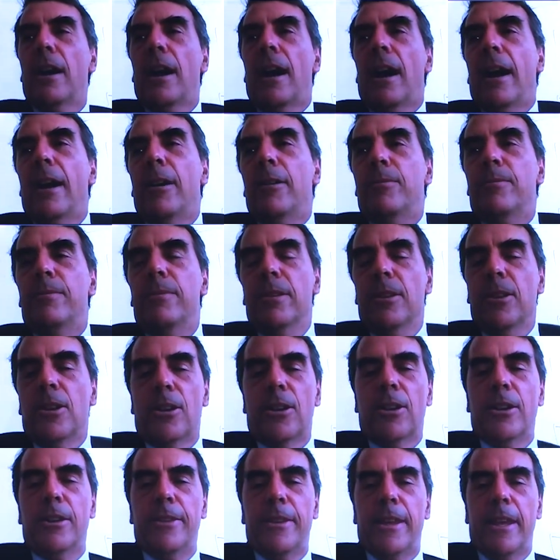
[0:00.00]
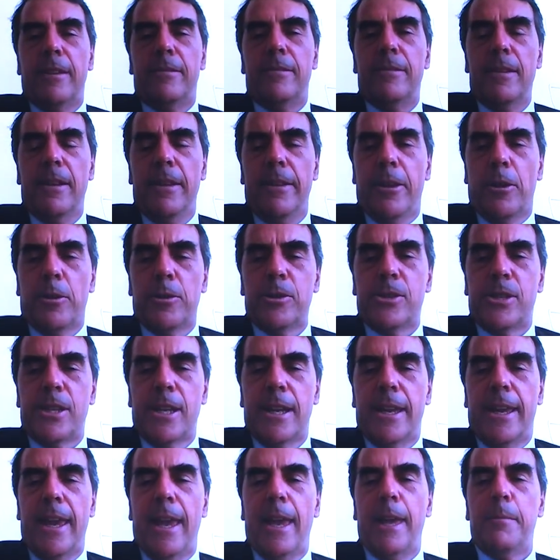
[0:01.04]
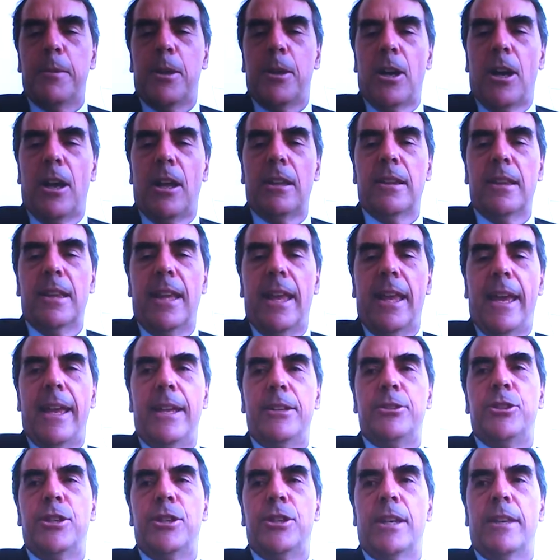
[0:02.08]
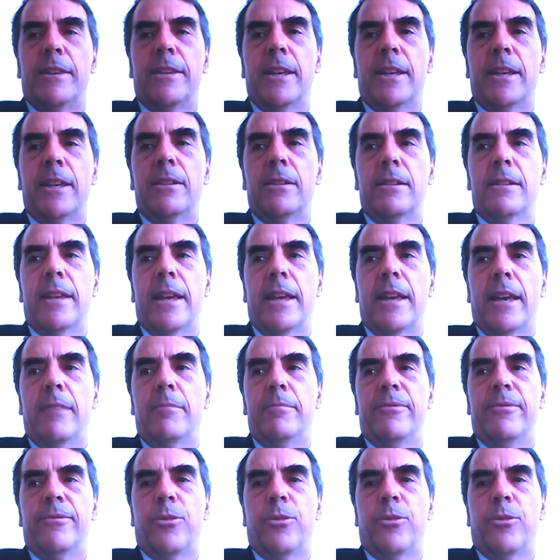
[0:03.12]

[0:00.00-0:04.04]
I learned that there was a game called Legend that